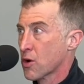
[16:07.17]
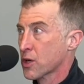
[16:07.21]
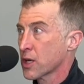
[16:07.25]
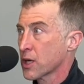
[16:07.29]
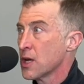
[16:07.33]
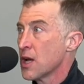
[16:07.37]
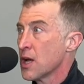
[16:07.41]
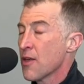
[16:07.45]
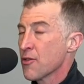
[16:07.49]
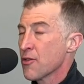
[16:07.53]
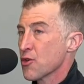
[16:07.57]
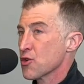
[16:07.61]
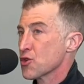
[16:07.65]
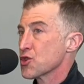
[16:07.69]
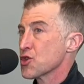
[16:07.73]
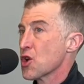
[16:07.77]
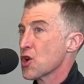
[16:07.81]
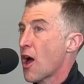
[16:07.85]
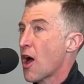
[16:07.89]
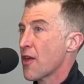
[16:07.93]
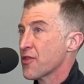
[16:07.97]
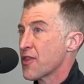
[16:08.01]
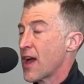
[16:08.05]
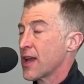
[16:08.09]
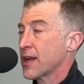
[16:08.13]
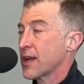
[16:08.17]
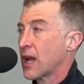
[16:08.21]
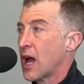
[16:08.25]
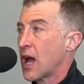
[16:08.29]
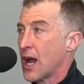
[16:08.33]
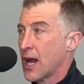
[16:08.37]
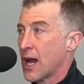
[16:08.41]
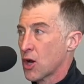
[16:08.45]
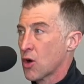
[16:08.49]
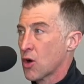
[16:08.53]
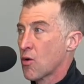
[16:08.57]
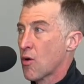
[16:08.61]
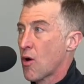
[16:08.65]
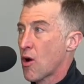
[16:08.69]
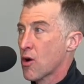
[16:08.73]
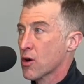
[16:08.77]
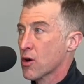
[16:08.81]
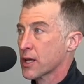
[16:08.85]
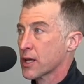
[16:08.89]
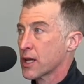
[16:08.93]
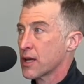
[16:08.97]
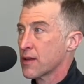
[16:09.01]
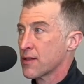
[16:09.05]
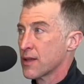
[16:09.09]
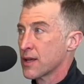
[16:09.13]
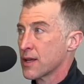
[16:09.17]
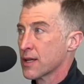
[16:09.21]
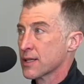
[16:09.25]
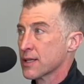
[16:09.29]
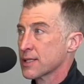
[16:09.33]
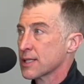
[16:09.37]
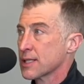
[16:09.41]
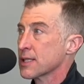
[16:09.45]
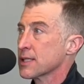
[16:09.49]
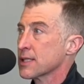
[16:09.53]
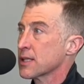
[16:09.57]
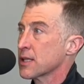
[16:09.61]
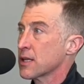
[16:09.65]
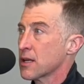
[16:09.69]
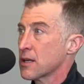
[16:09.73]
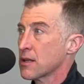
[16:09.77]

There's not that hierarchy that exists in